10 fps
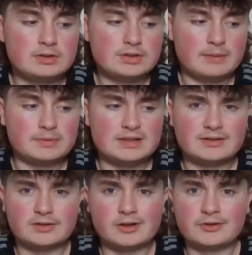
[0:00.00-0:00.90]

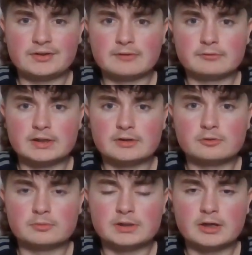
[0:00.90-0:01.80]
Japanese cards never really
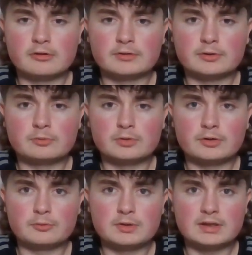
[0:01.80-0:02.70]
normally are
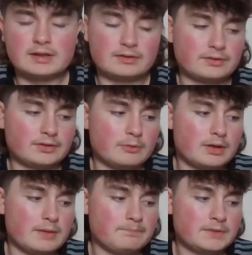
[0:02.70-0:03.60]
on the weekend, so